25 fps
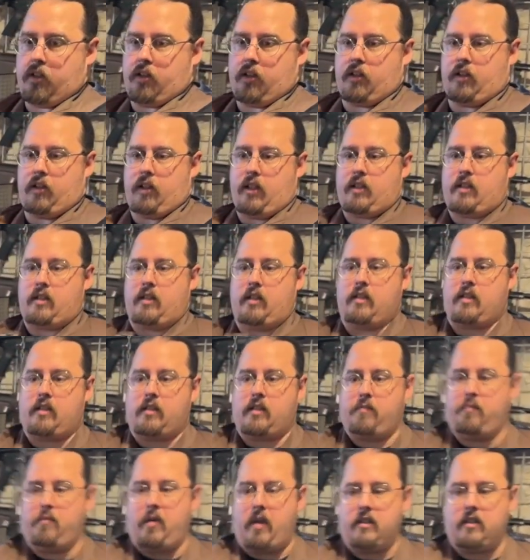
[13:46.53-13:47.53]
This
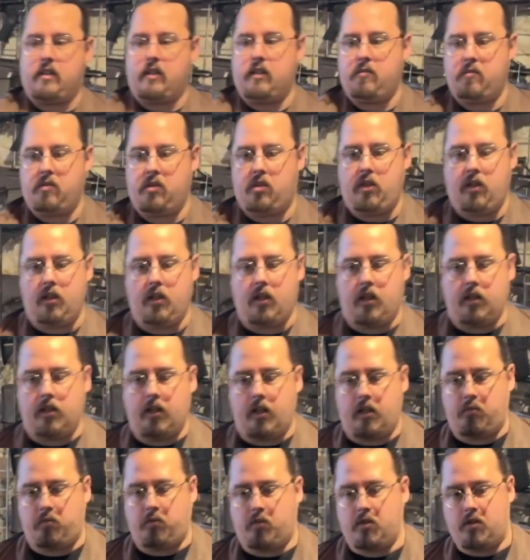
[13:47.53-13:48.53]
is basically the machine gun
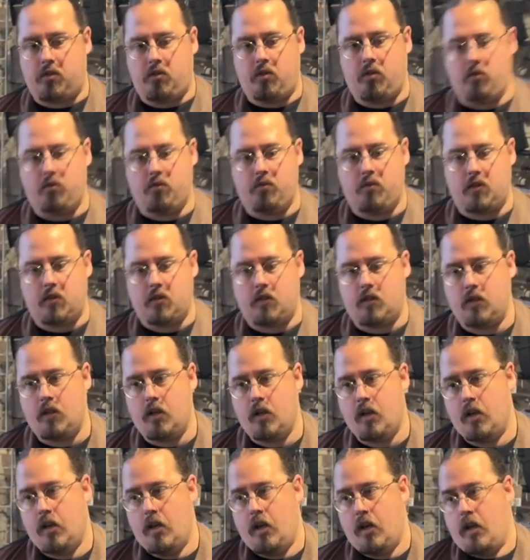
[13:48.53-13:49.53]
that was used
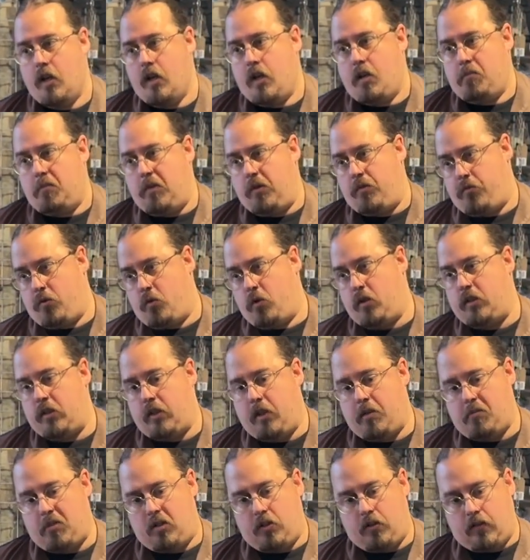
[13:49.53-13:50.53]
before the
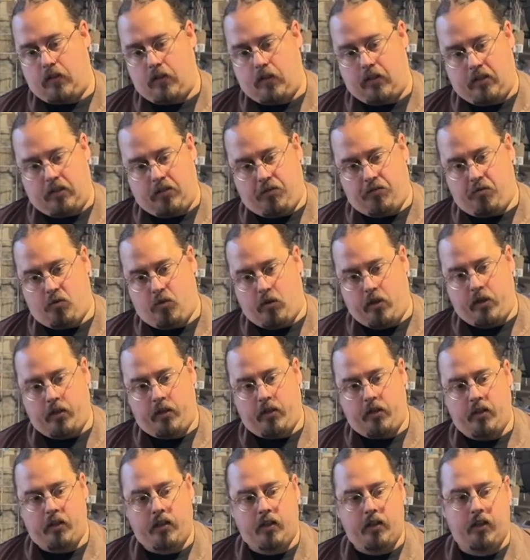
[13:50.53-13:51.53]
MG34.
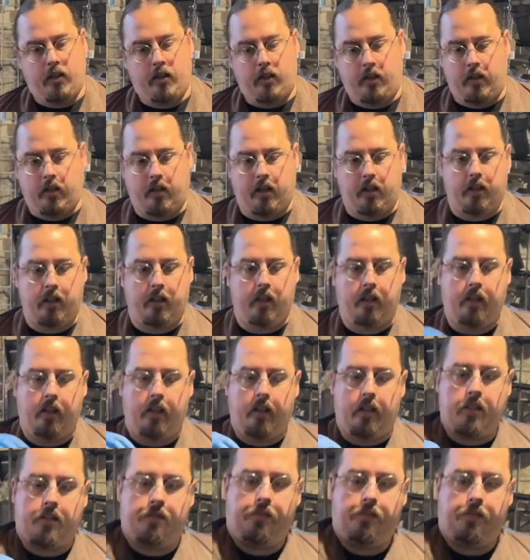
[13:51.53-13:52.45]
Is